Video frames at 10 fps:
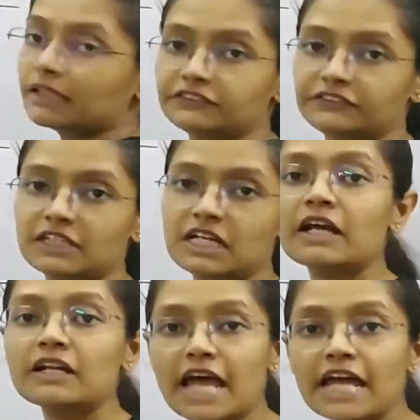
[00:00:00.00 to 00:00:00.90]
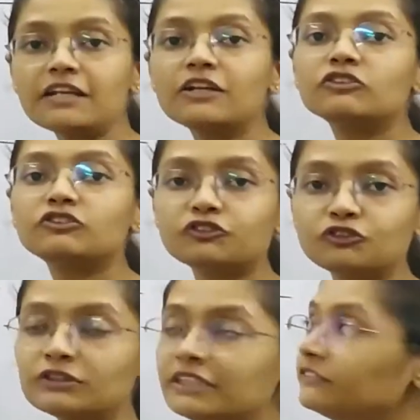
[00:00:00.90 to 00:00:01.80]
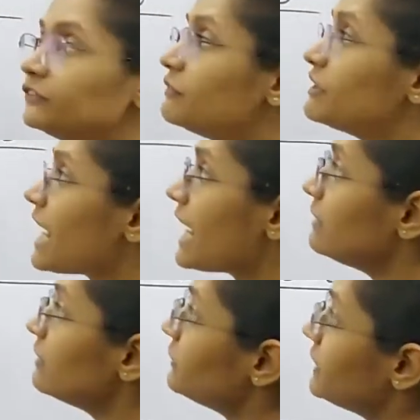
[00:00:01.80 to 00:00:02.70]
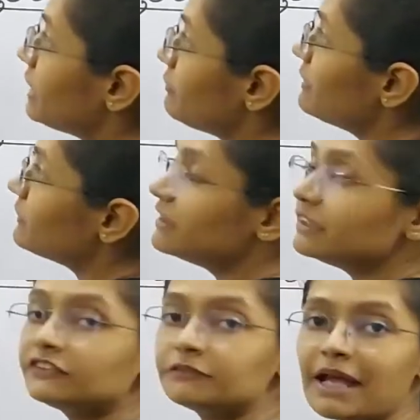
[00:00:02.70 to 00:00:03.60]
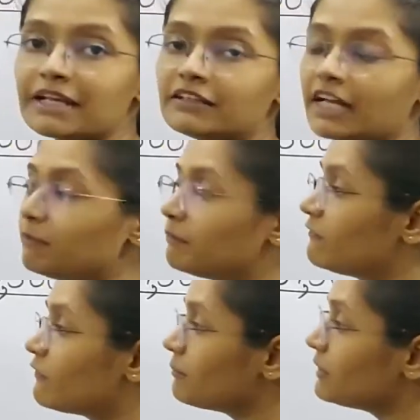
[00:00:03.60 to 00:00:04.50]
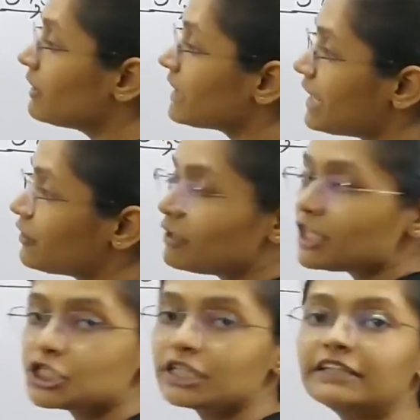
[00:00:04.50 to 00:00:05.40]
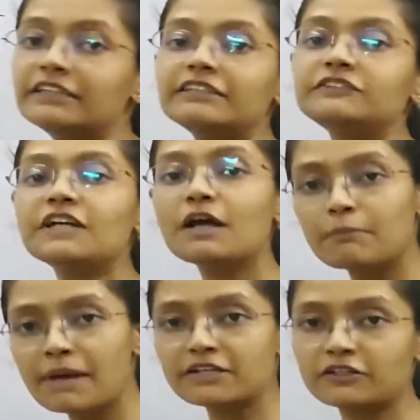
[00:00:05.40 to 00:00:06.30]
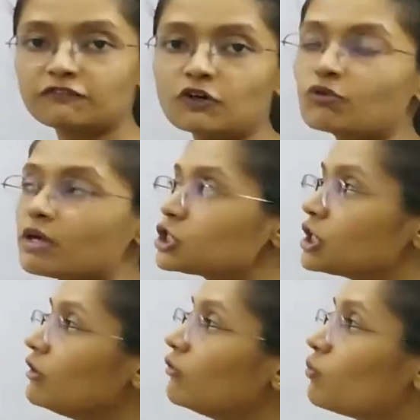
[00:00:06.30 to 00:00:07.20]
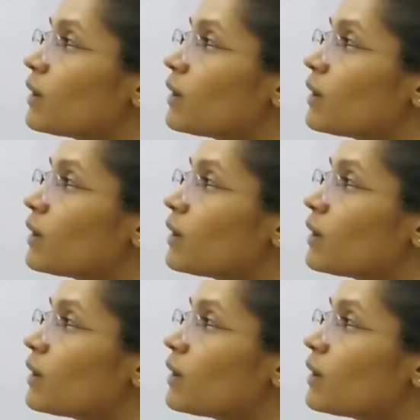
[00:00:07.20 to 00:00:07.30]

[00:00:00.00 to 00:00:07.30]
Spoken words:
months, right? So students, you will write the statements in this manner and perform the calculation in this manner for question